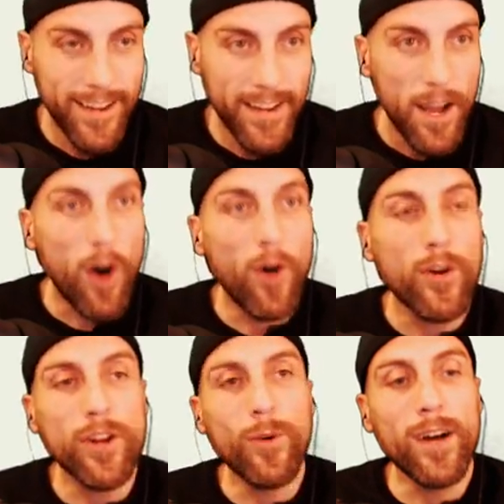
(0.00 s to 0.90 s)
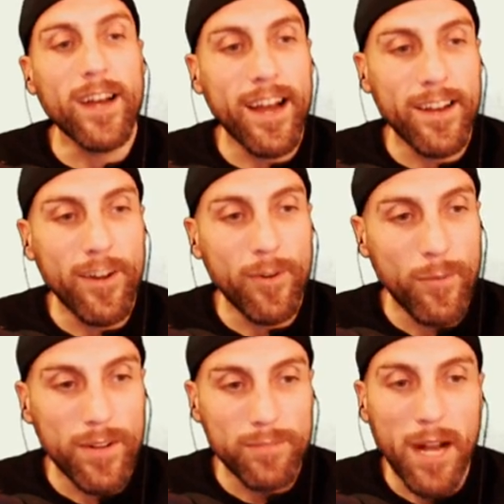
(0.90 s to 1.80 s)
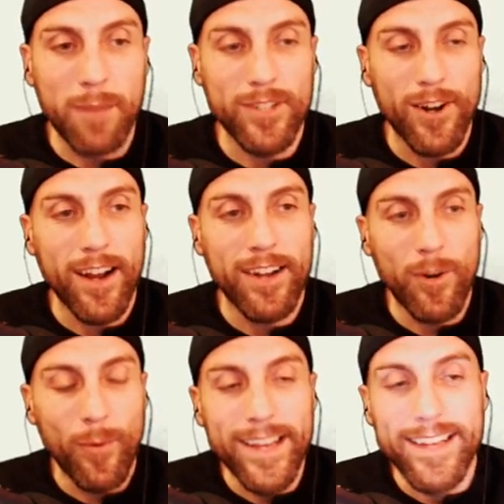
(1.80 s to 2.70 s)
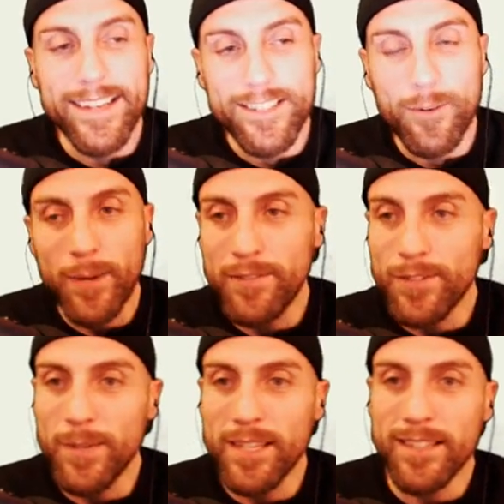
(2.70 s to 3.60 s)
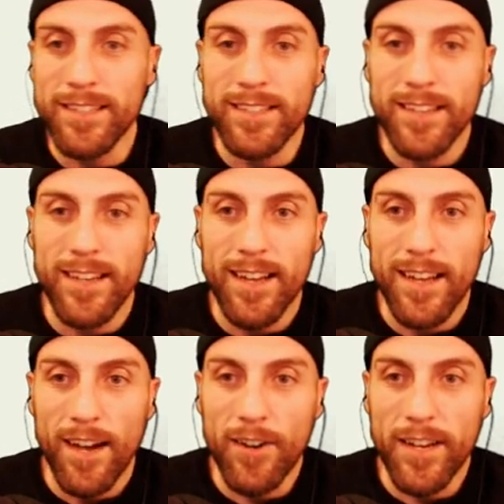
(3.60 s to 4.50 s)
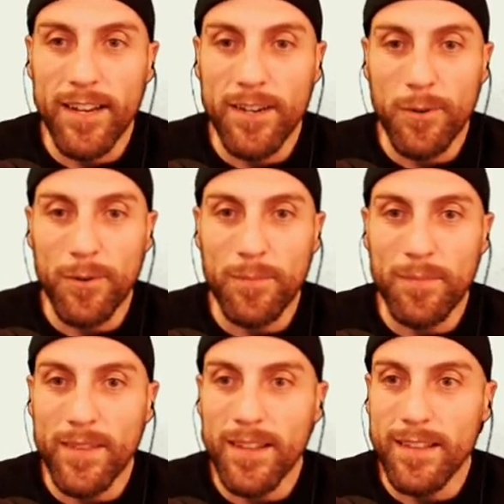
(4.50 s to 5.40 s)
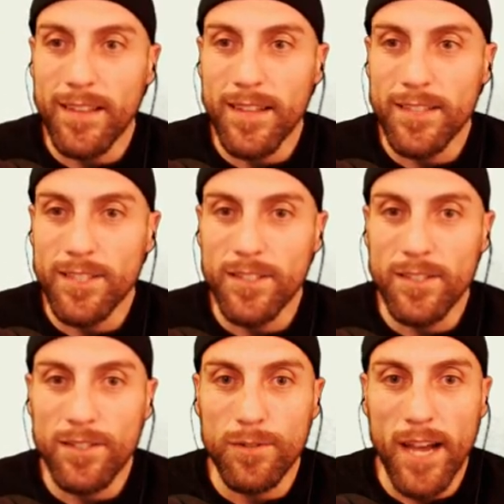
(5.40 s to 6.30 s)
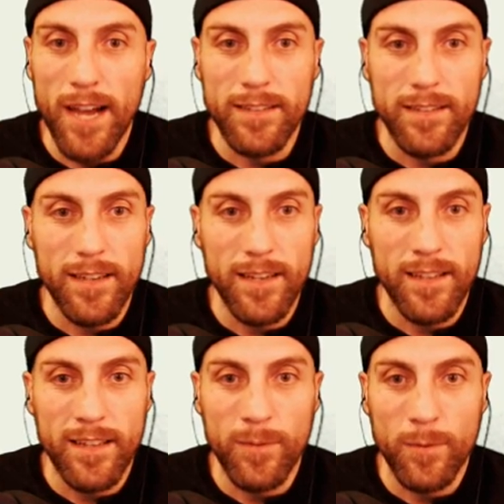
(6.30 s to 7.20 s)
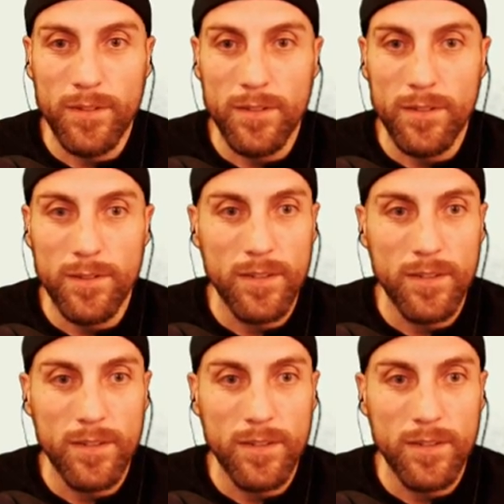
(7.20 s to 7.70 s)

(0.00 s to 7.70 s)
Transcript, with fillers: Oh, you know what? I know. I'm sorry. I know a way easier way of doing this. Okay, cool. Let's just do that, and then we'll do...